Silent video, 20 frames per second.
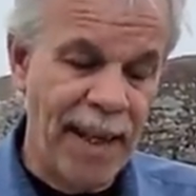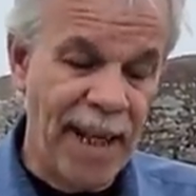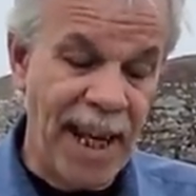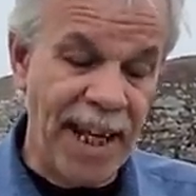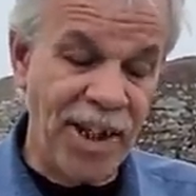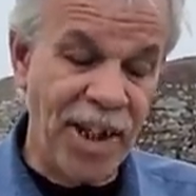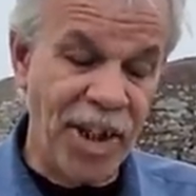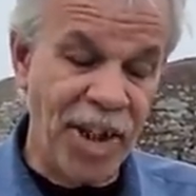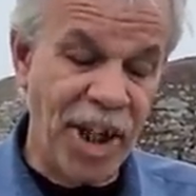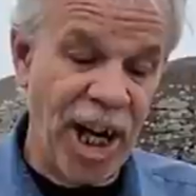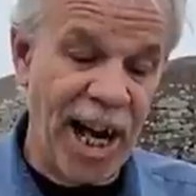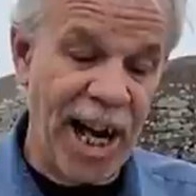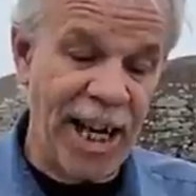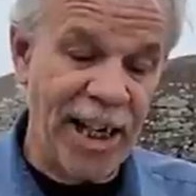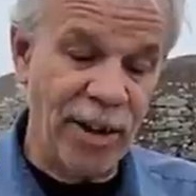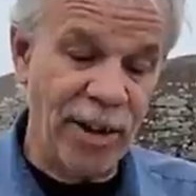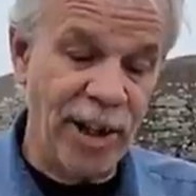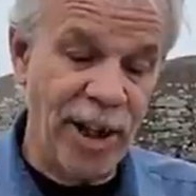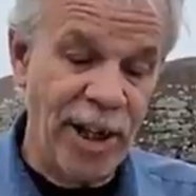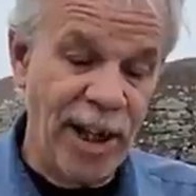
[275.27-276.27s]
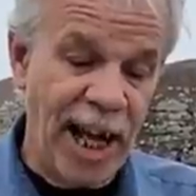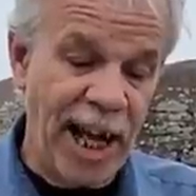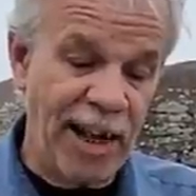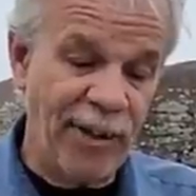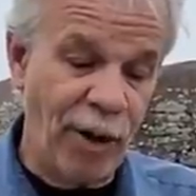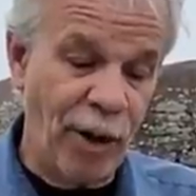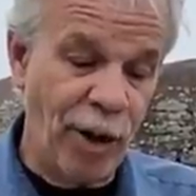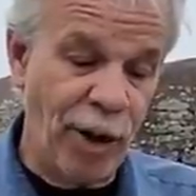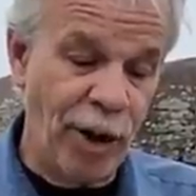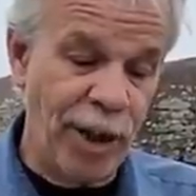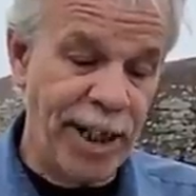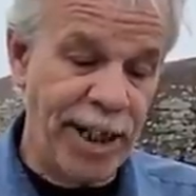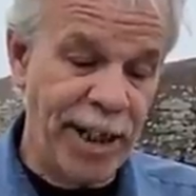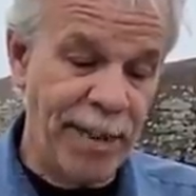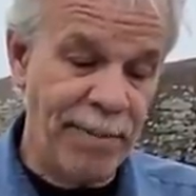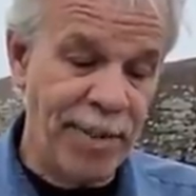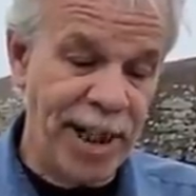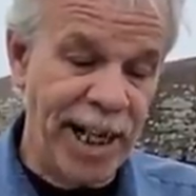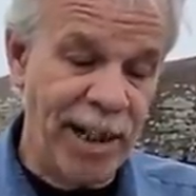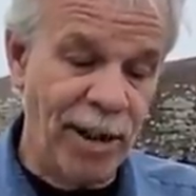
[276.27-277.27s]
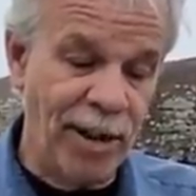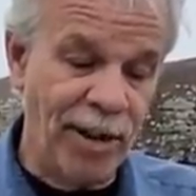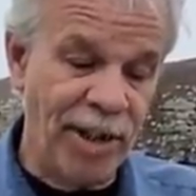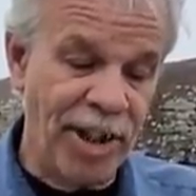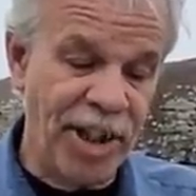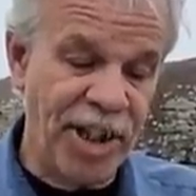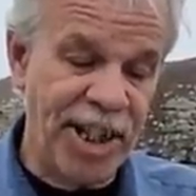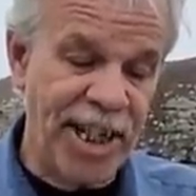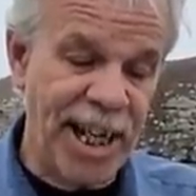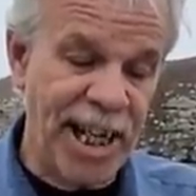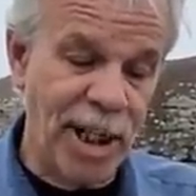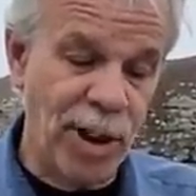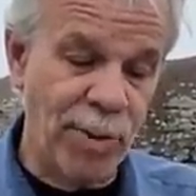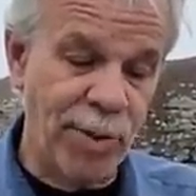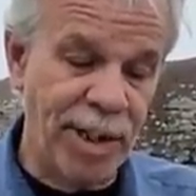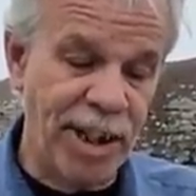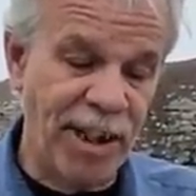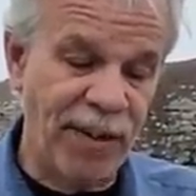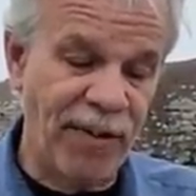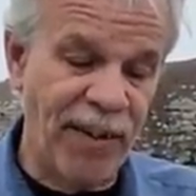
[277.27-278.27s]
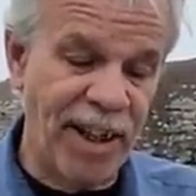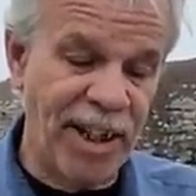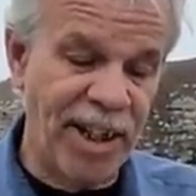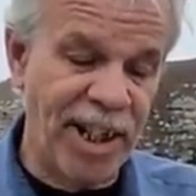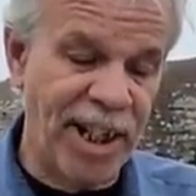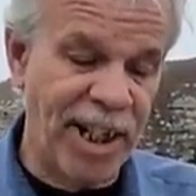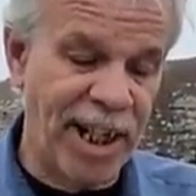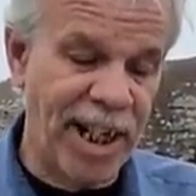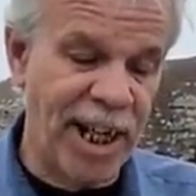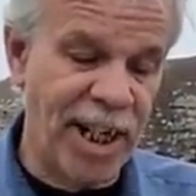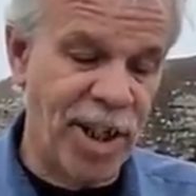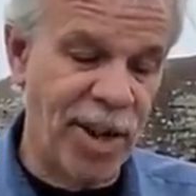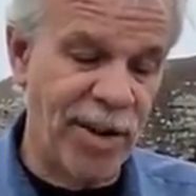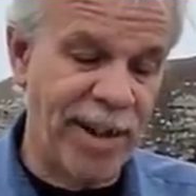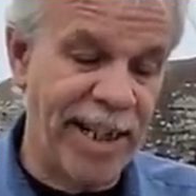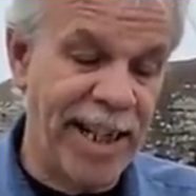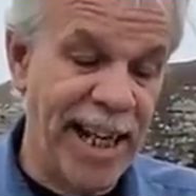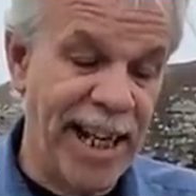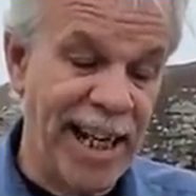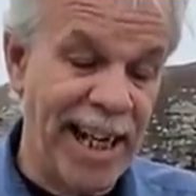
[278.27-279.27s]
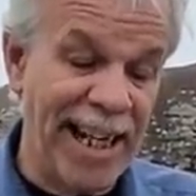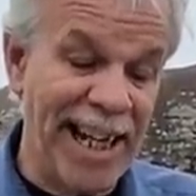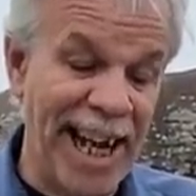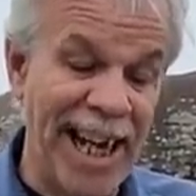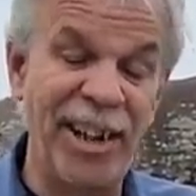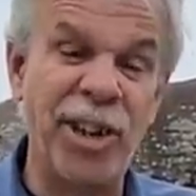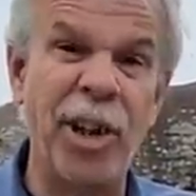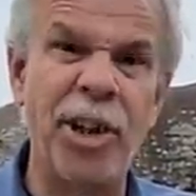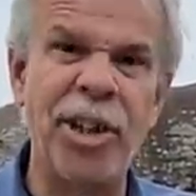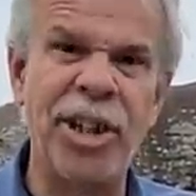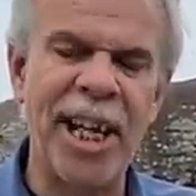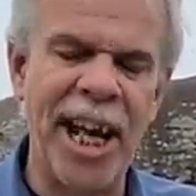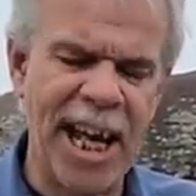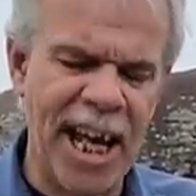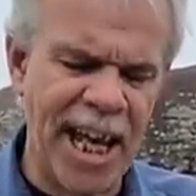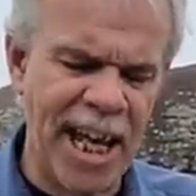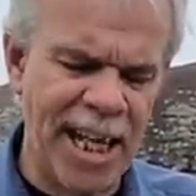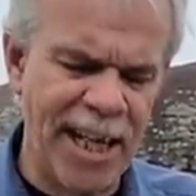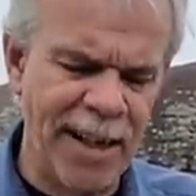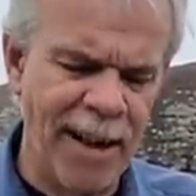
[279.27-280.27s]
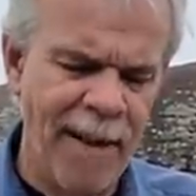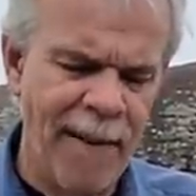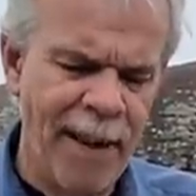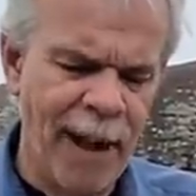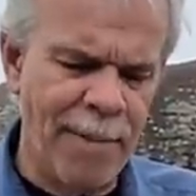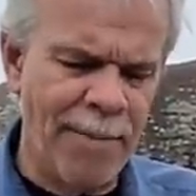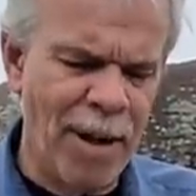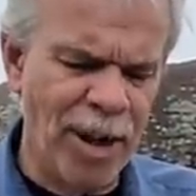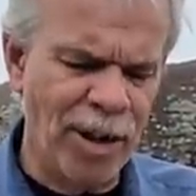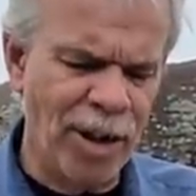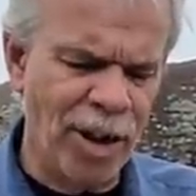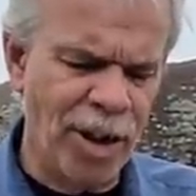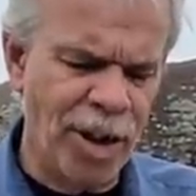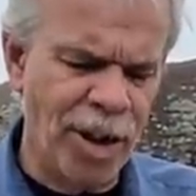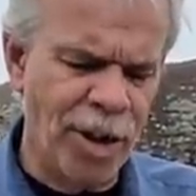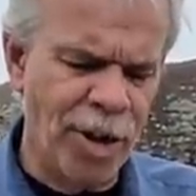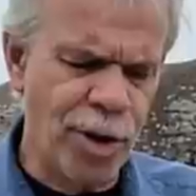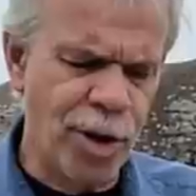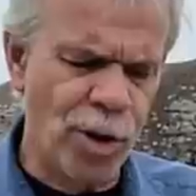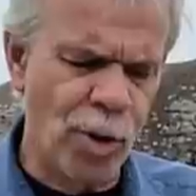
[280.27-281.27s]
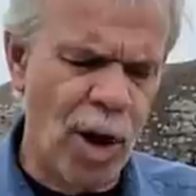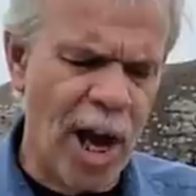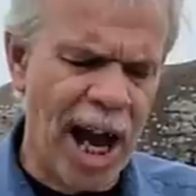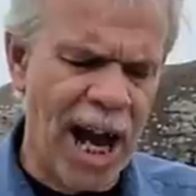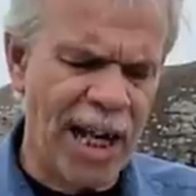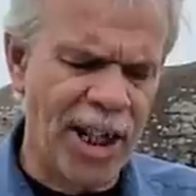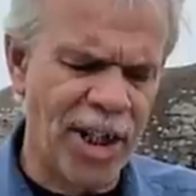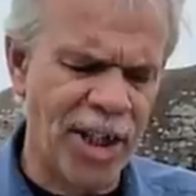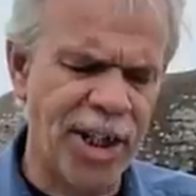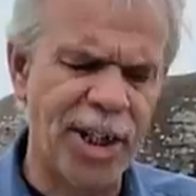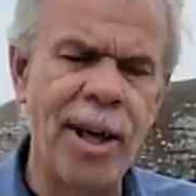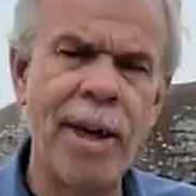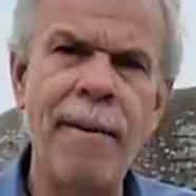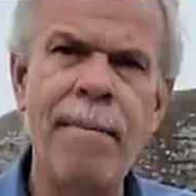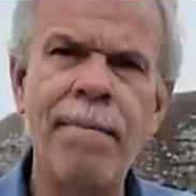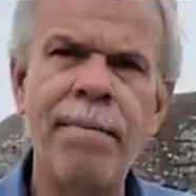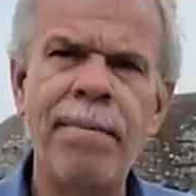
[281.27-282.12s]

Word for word: As a child, I have heard him tell of the snakes which infested the country and had their den among these huge rocks.